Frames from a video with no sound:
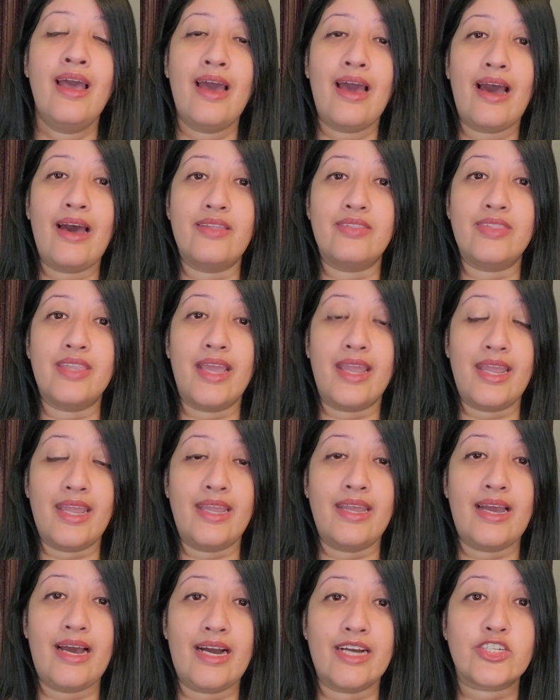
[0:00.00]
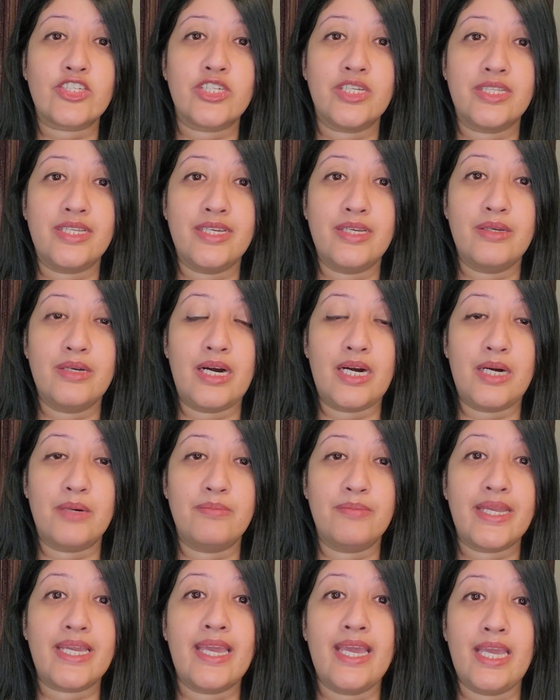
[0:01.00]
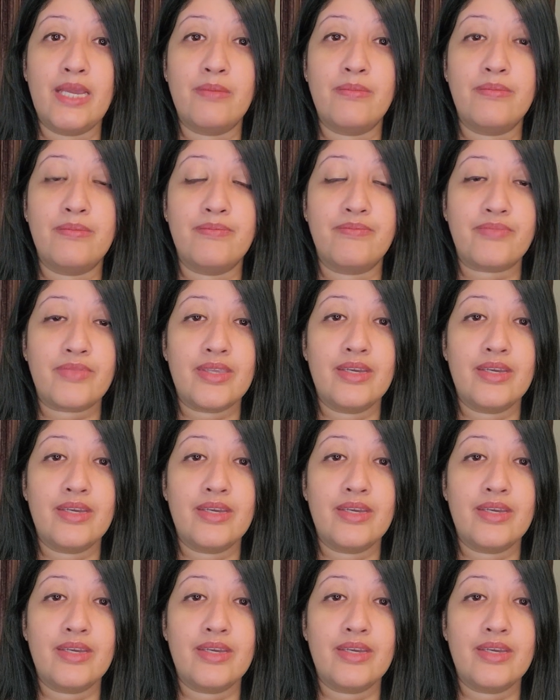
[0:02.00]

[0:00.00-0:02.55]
and they actually became